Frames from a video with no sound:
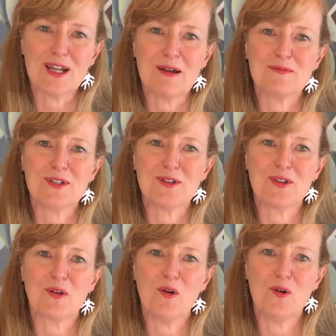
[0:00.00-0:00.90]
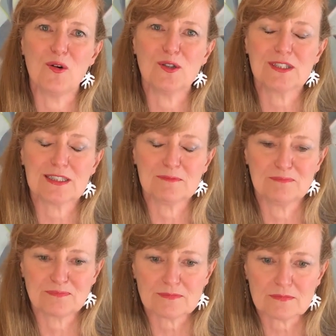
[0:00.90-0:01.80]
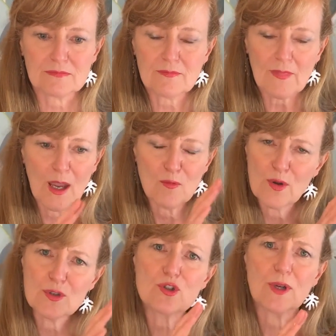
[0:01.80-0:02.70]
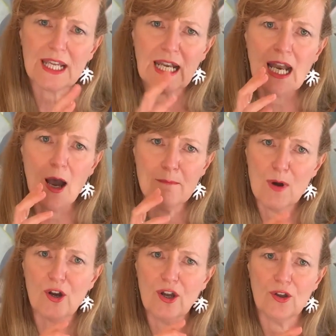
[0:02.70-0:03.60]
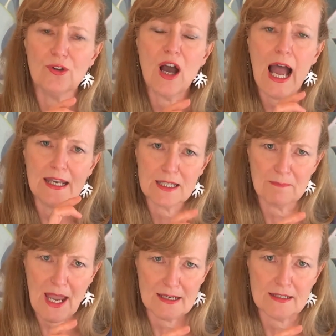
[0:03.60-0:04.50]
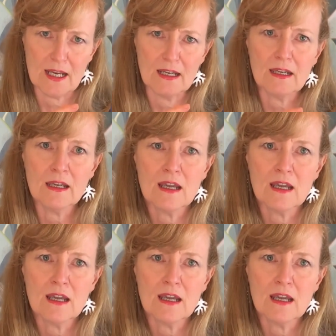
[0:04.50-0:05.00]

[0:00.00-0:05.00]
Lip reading: up to do the course and we were doing a mono underpainting,